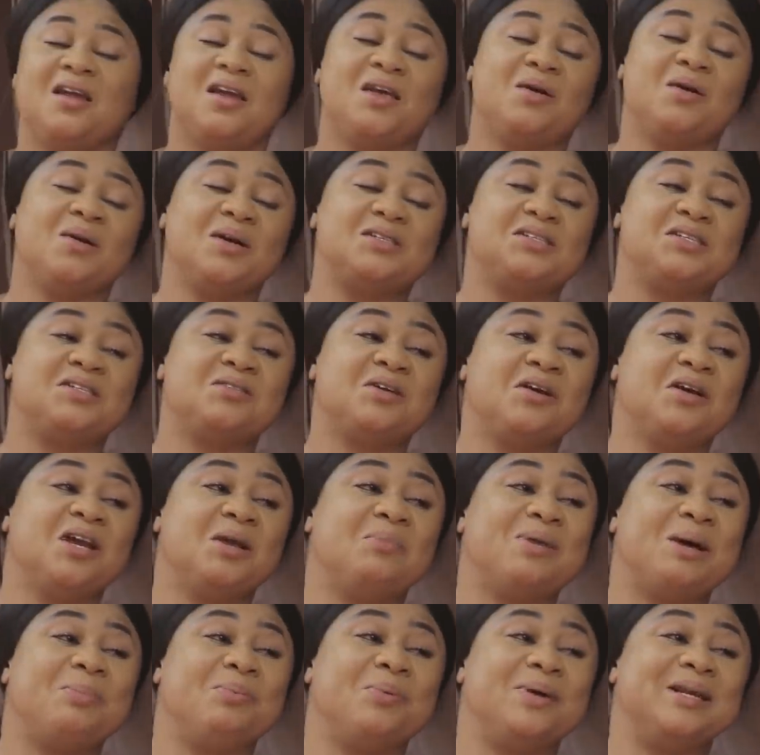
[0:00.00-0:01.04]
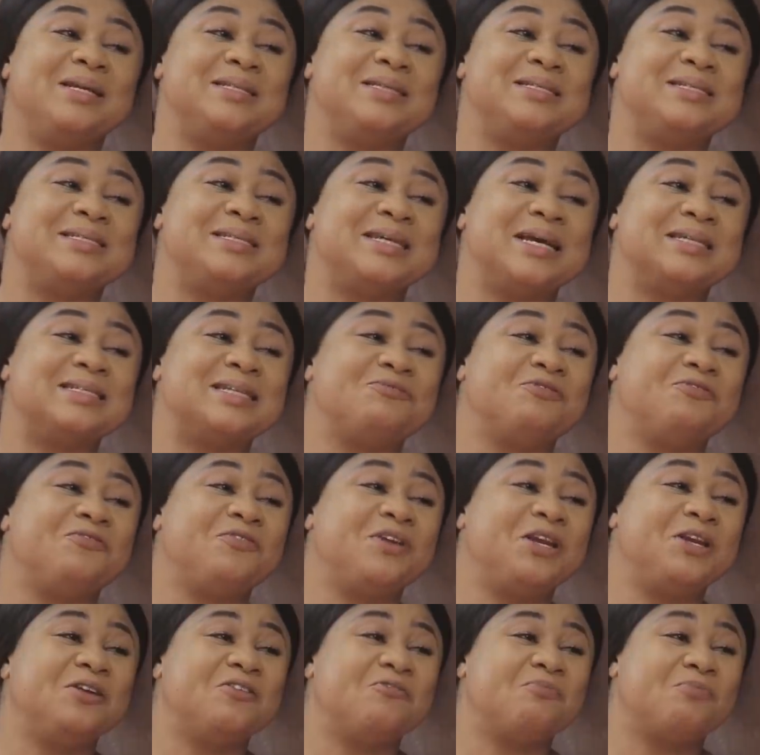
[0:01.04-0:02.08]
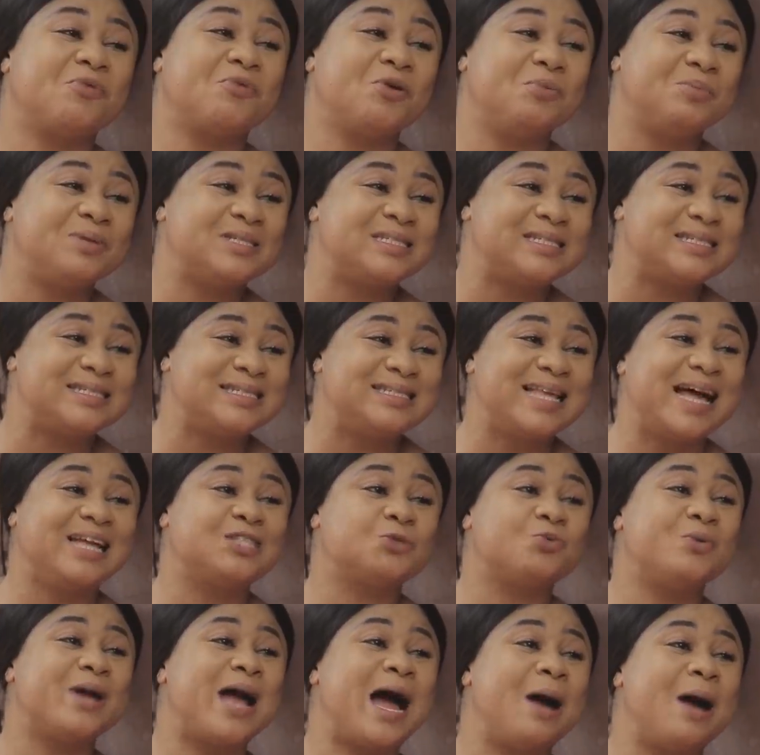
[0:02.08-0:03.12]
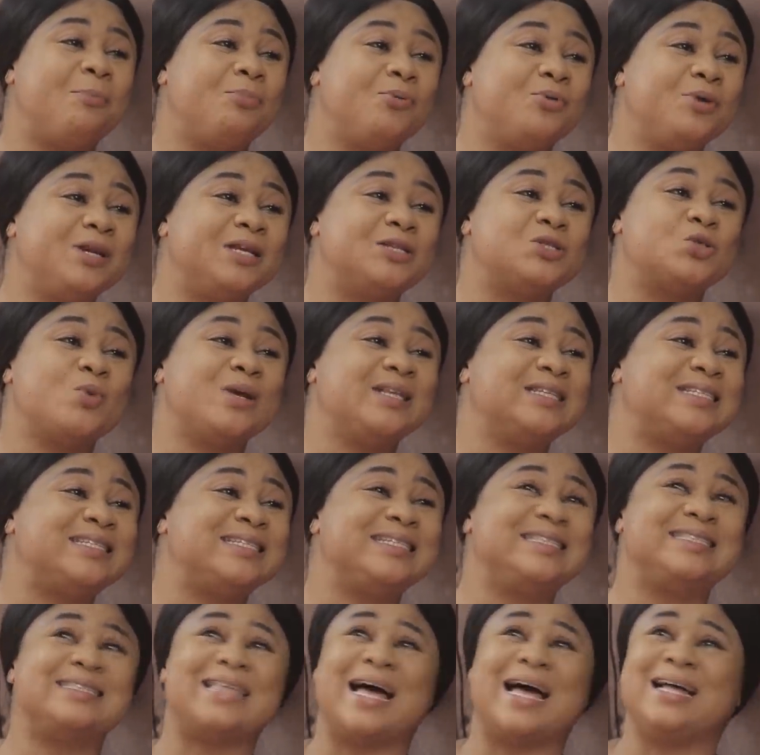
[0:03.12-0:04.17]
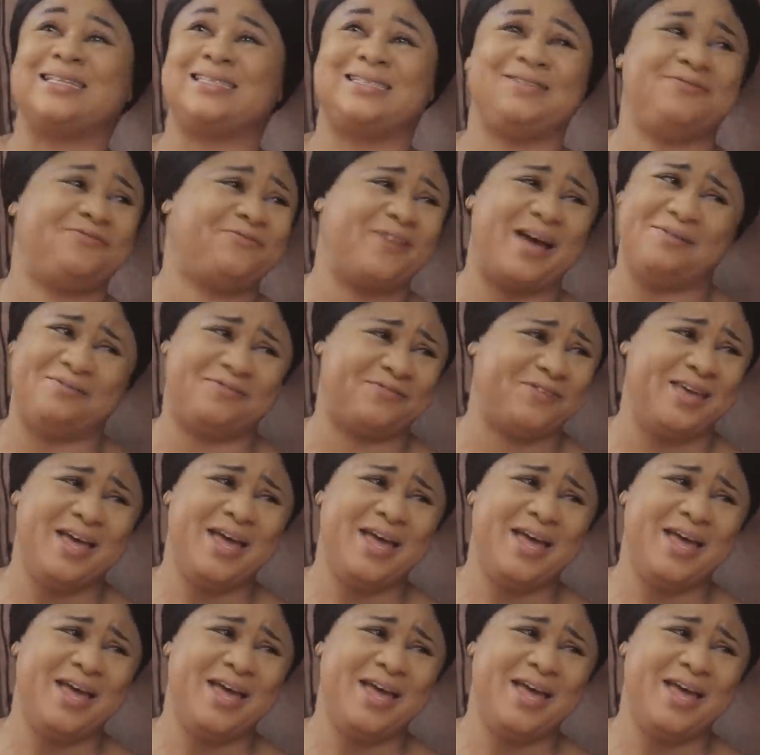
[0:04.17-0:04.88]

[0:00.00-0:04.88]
You're still talking about politicians and fulfilling of promises. That will happen in 2035.